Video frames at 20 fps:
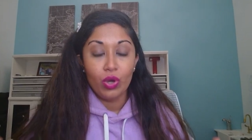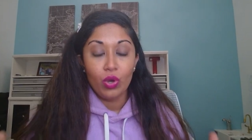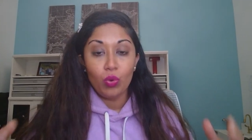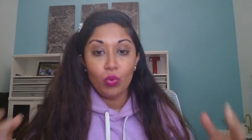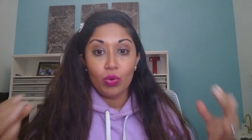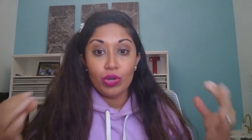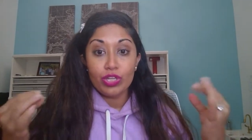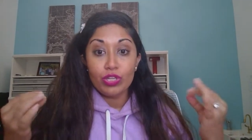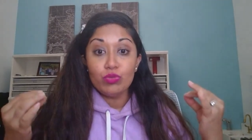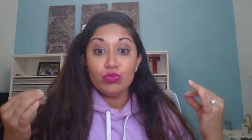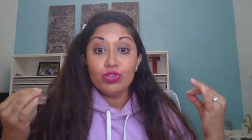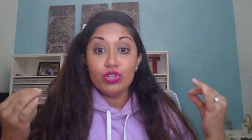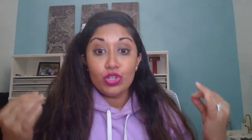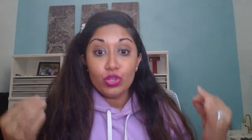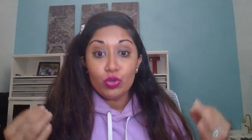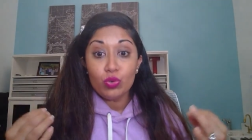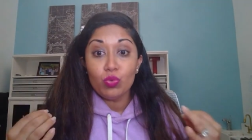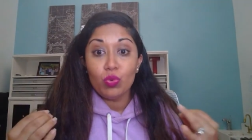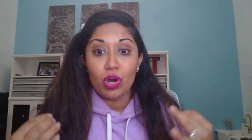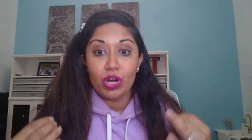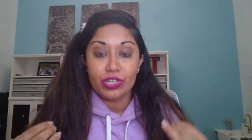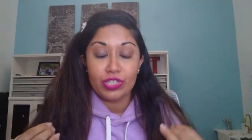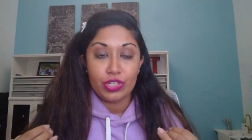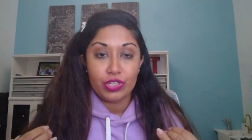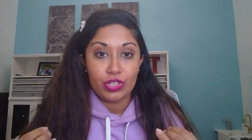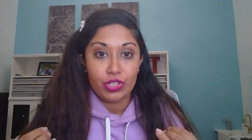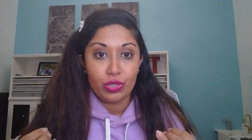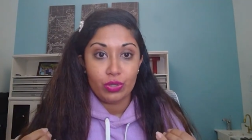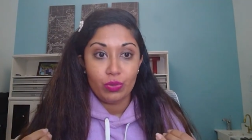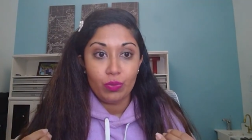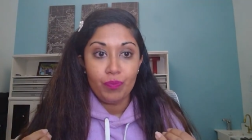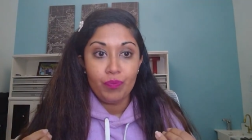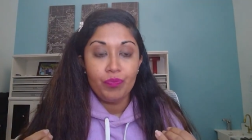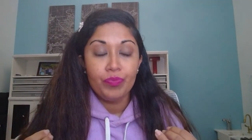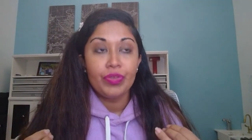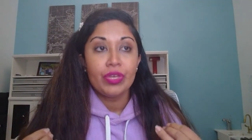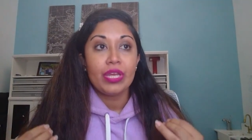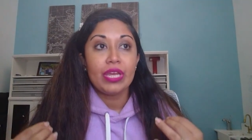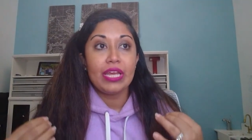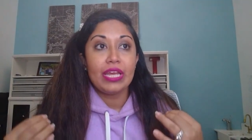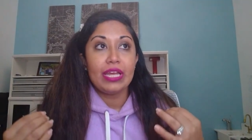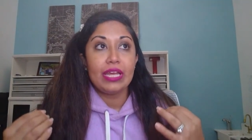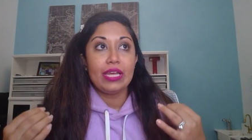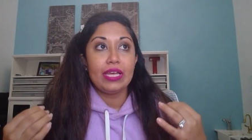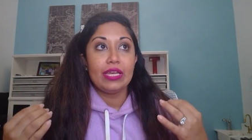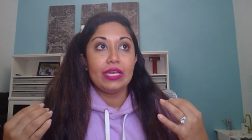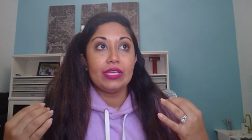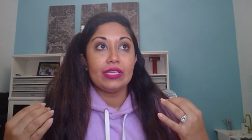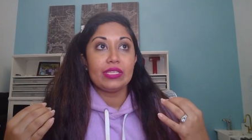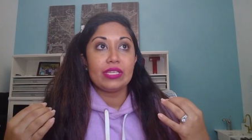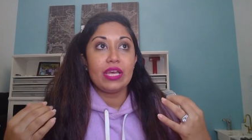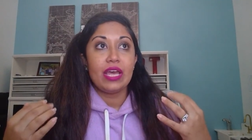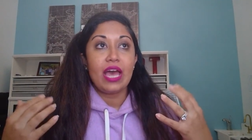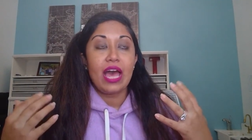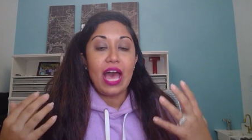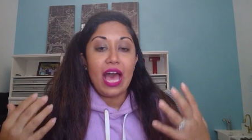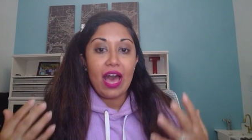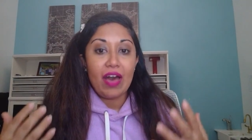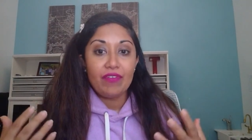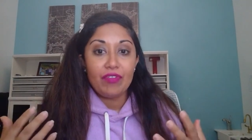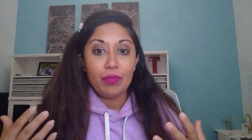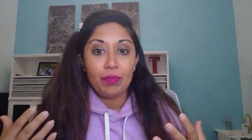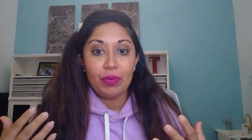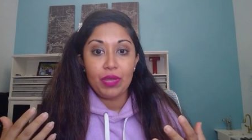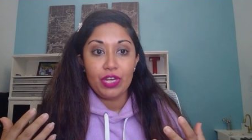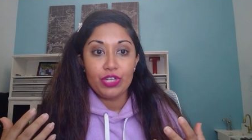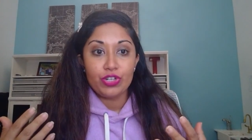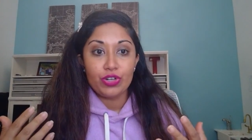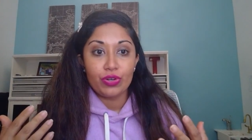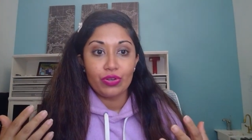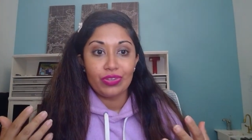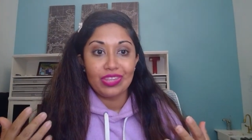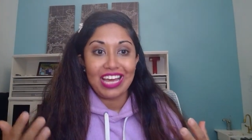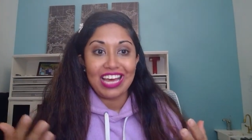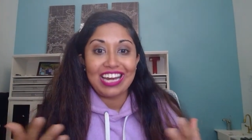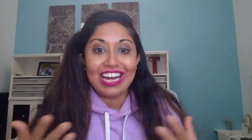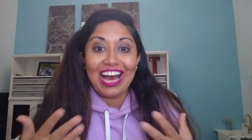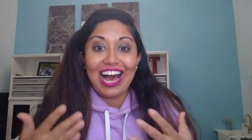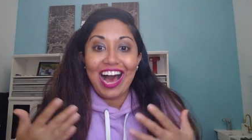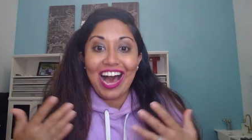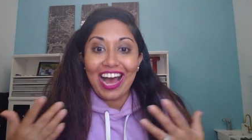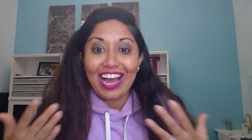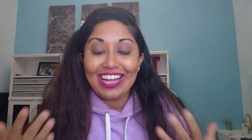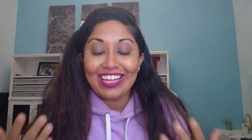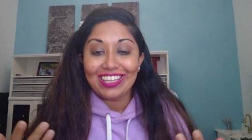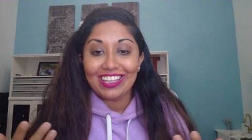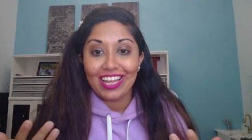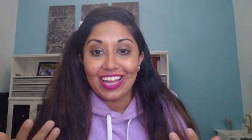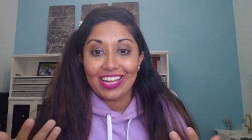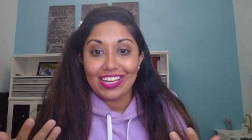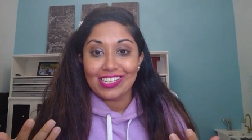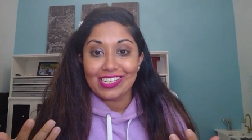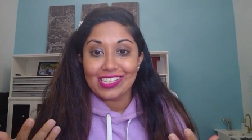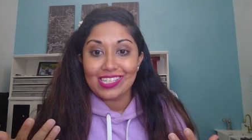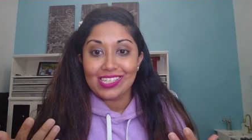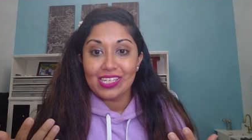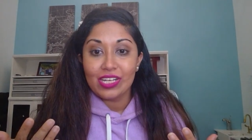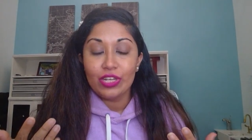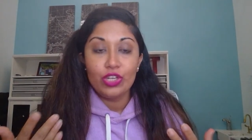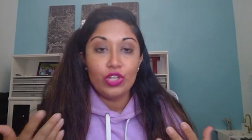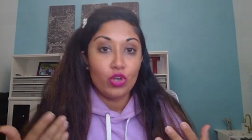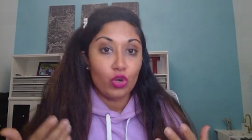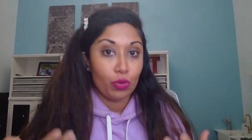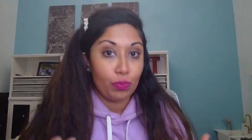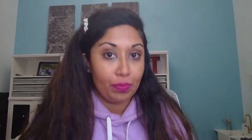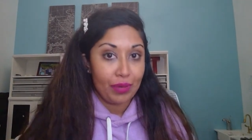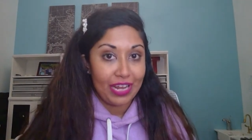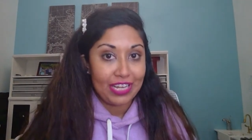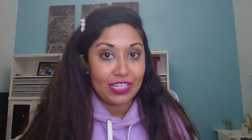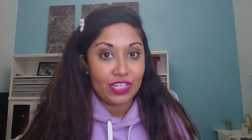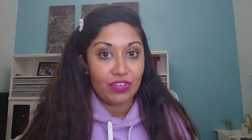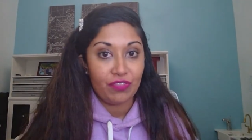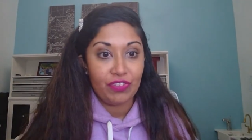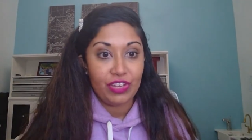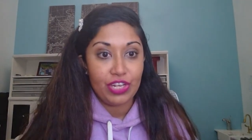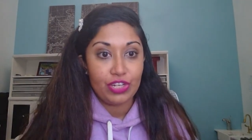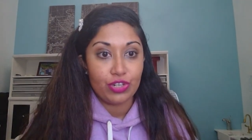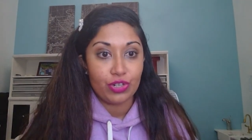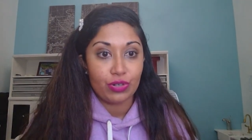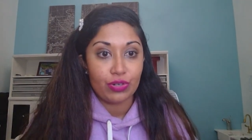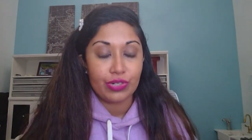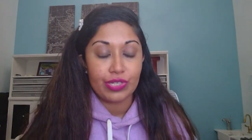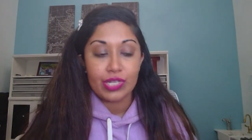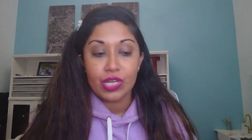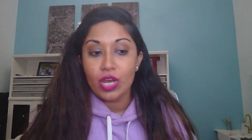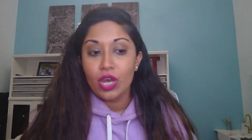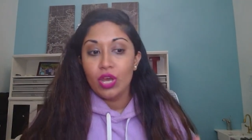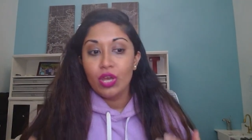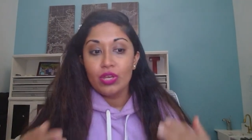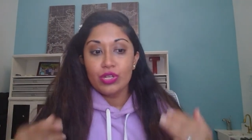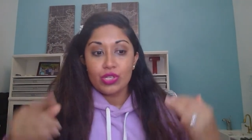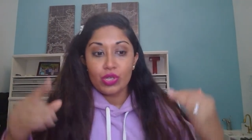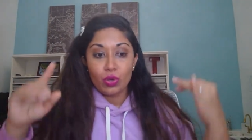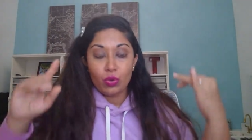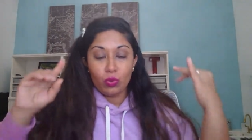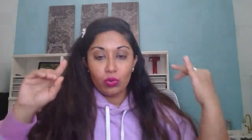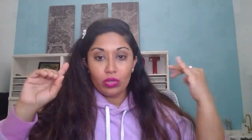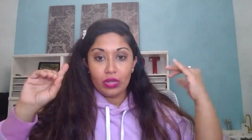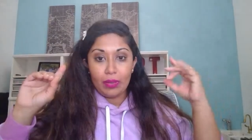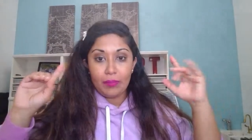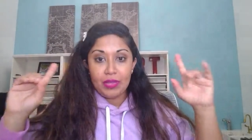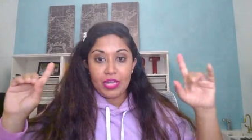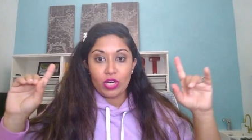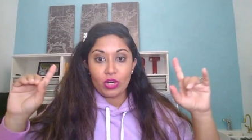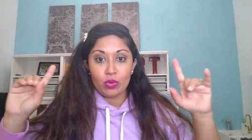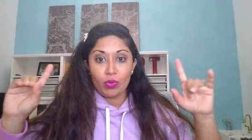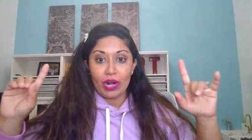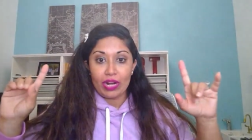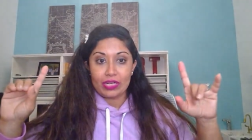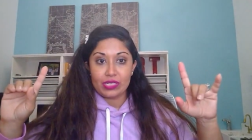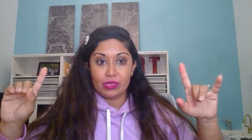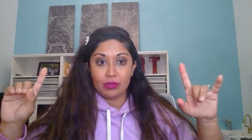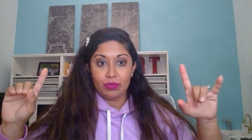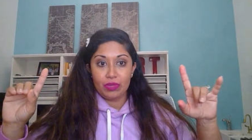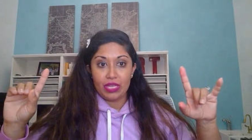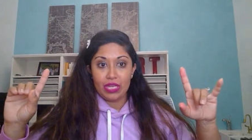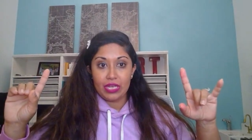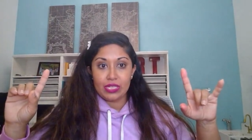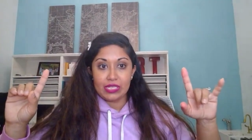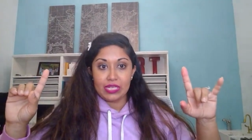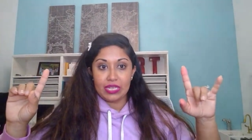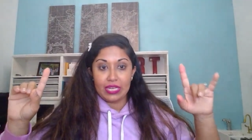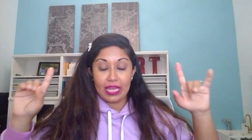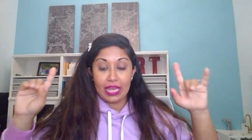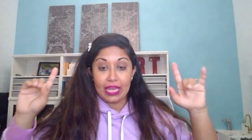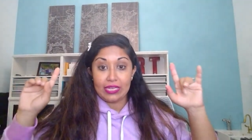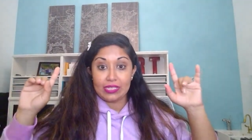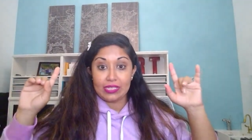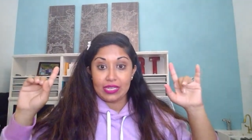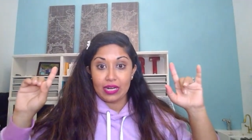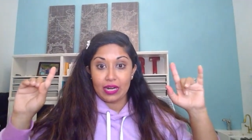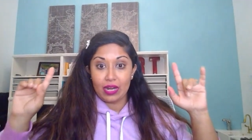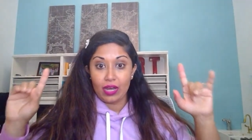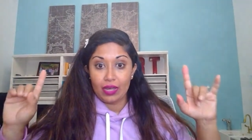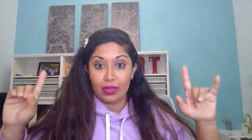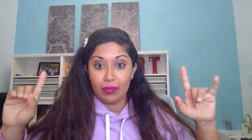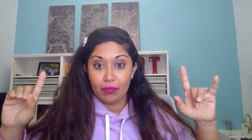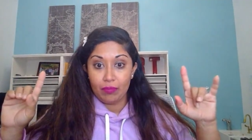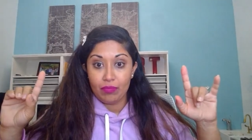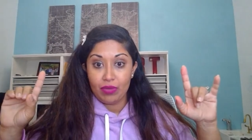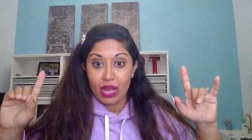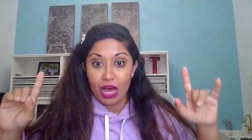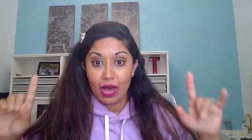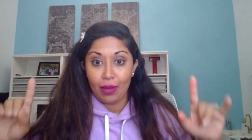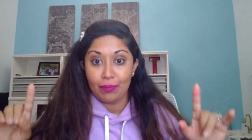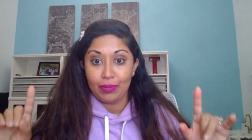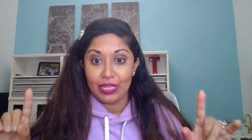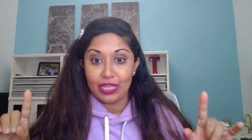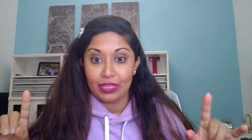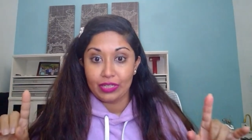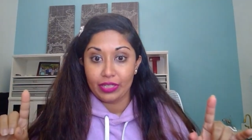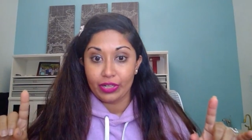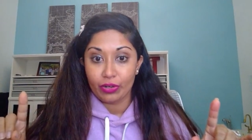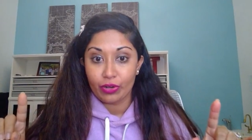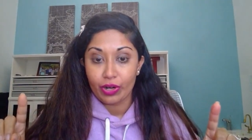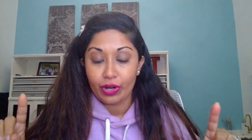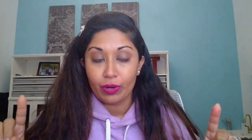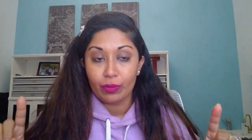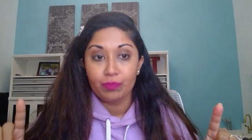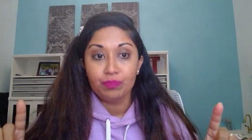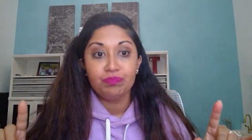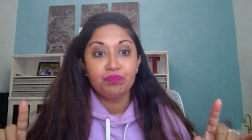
What you do want to do is have a picture that highlights your best features. So let me correct some things in case that I'm not being clear here.